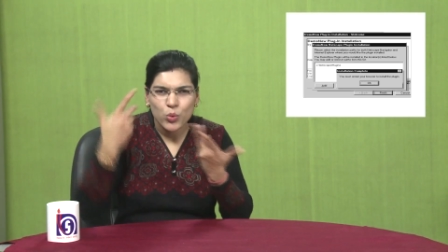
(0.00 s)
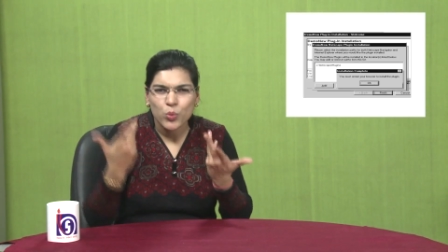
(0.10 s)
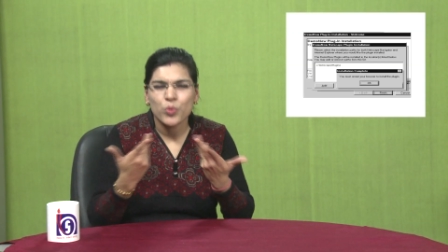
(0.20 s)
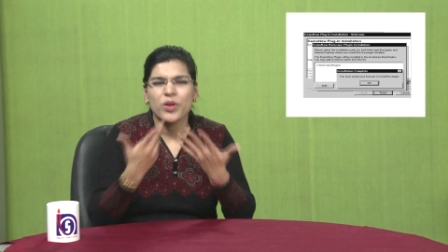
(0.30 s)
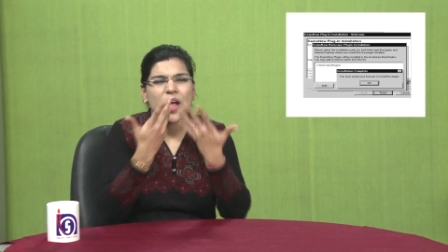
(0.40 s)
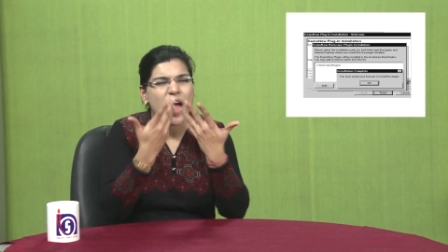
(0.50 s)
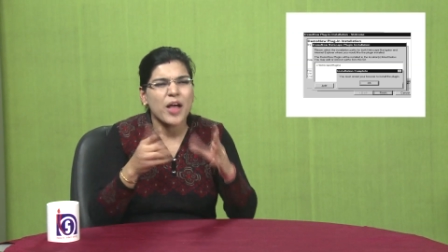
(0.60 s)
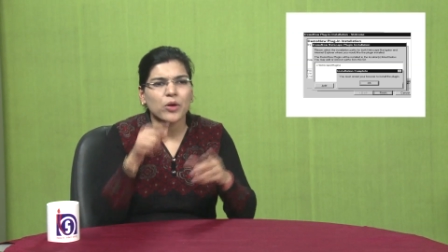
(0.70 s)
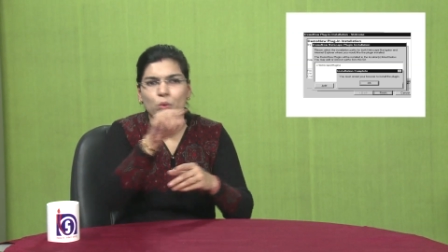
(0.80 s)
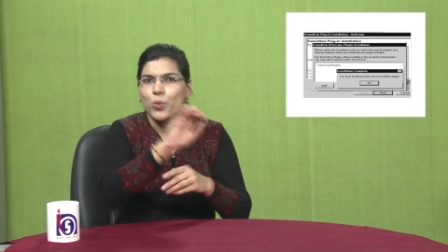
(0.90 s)
You can
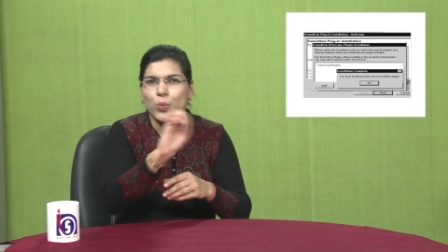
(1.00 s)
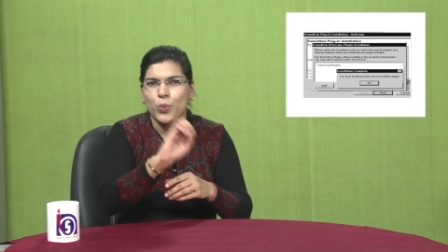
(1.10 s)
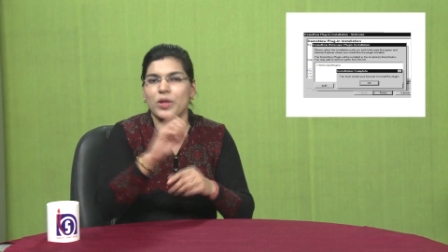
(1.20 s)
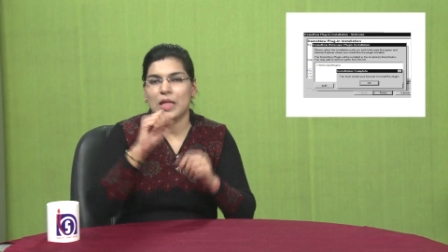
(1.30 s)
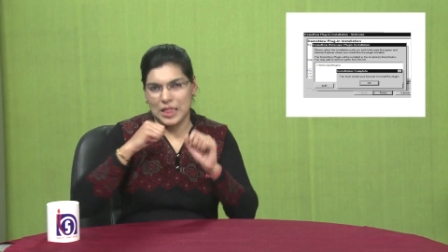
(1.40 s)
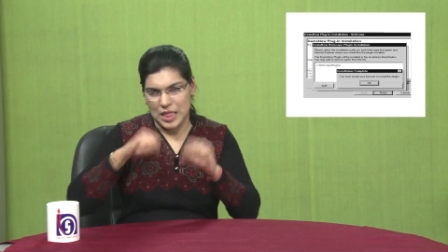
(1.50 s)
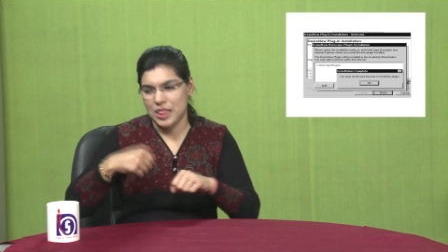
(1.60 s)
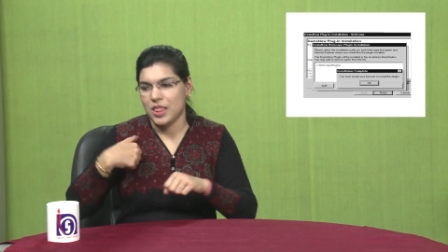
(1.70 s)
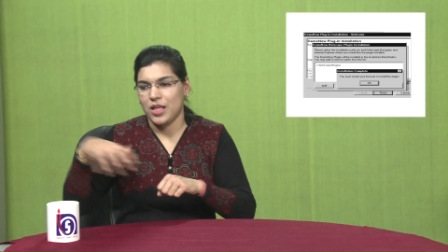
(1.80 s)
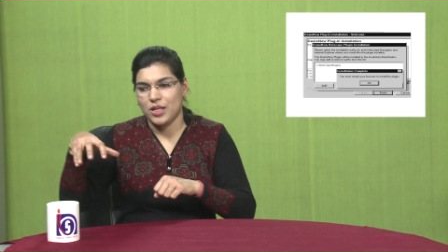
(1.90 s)
install
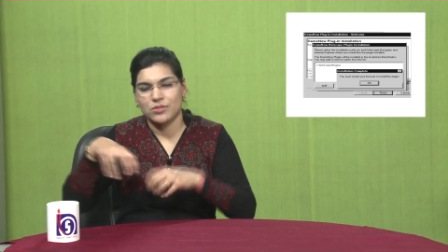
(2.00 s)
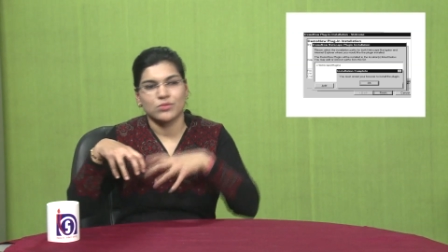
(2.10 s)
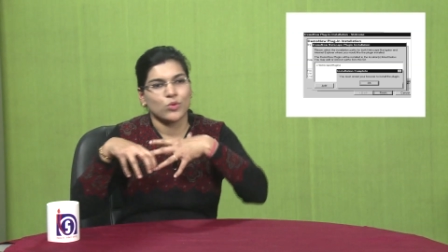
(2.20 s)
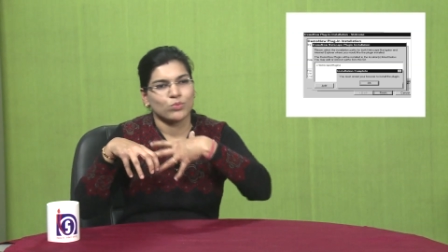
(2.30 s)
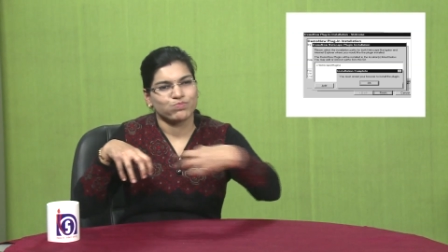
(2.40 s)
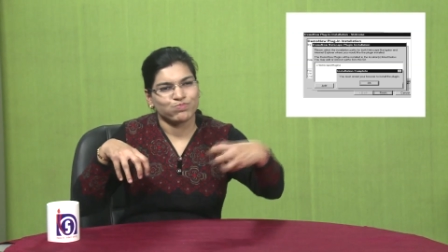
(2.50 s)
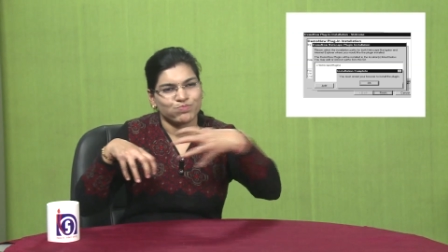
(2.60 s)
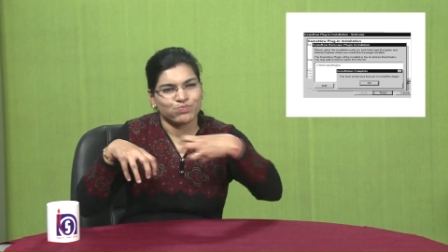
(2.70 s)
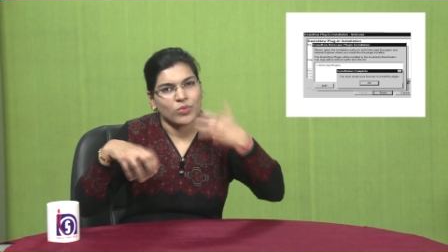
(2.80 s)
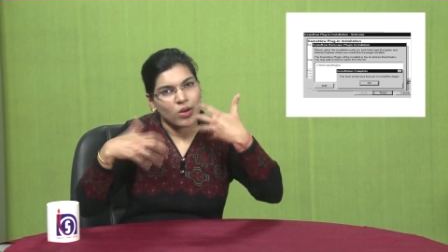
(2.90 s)
anything
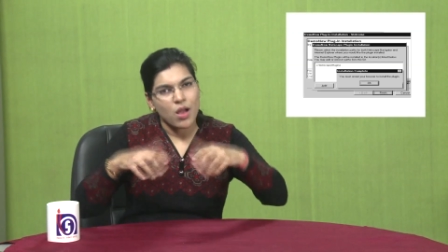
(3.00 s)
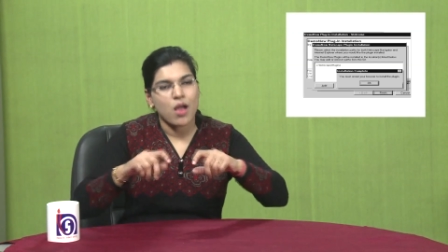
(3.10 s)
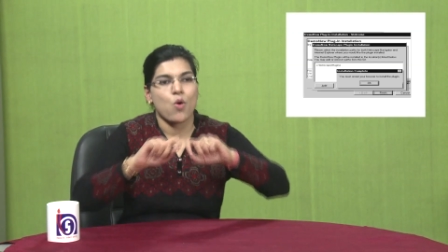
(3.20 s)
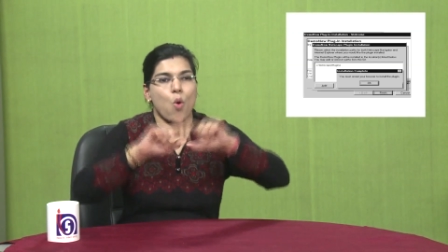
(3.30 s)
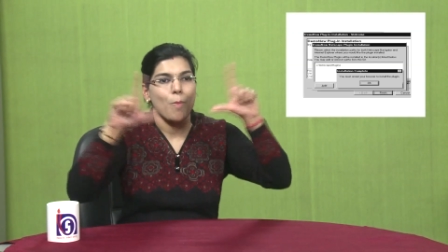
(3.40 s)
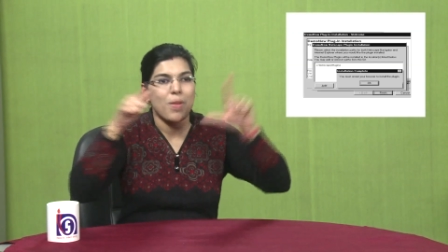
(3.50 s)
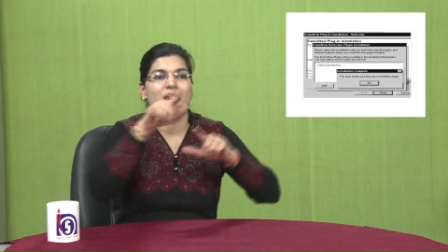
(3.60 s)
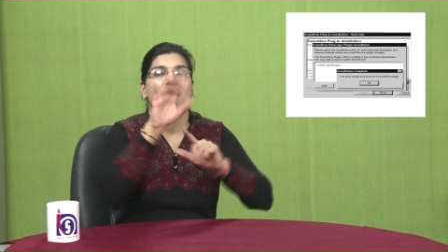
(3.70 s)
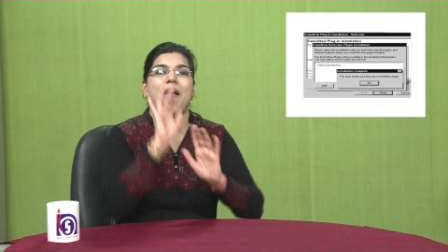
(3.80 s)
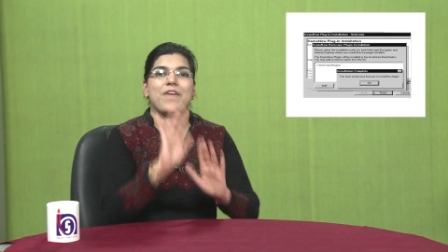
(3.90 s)
you want
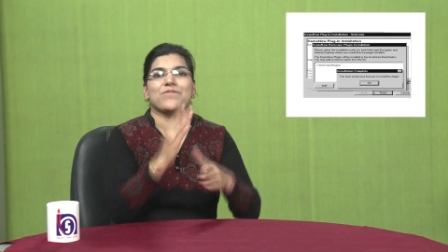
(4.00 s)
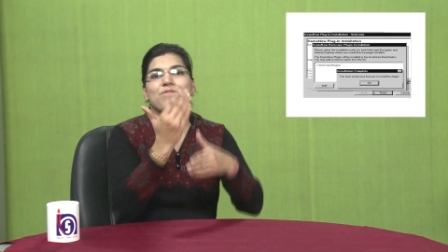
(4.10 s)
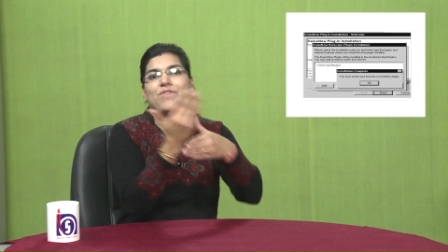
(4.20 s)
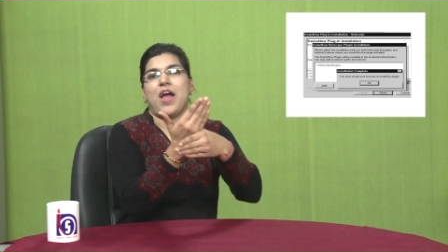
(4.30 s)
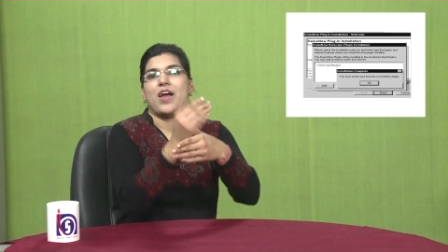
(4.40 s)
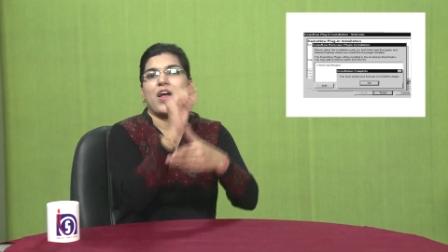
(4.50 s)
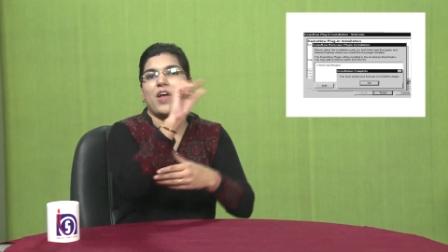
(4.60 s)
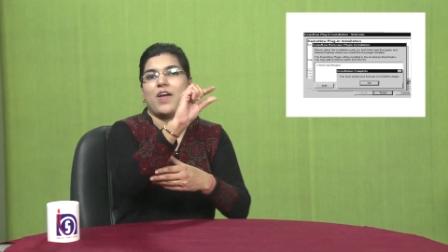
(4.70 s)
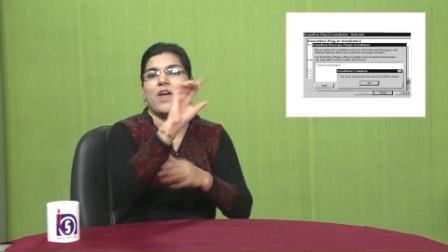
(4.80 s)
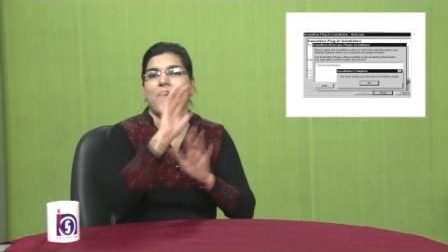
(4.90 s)
for your
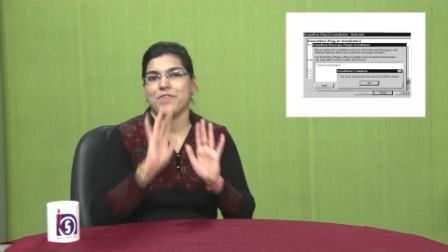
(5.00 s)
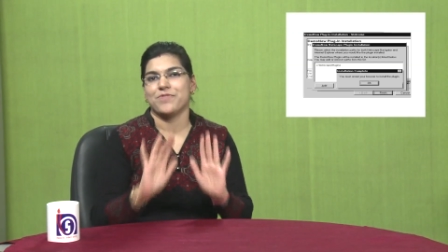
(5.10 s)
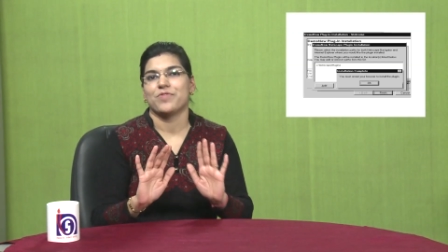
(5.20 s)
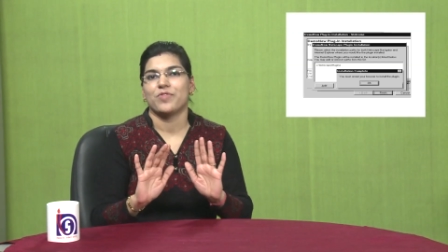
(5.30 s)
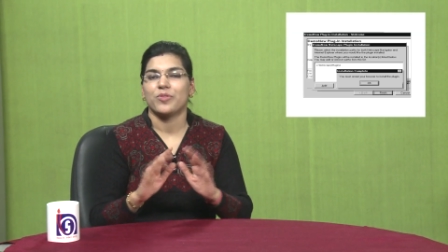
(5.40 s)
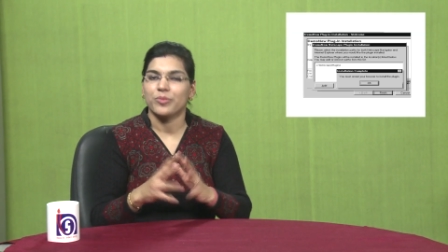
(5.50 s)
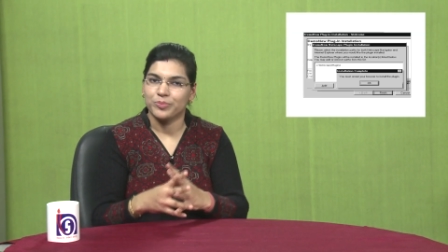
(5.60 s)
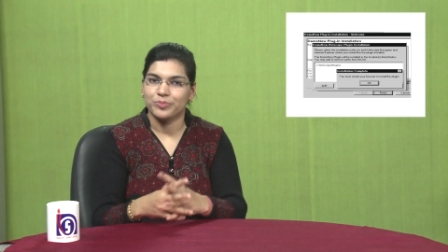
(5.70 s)
PC.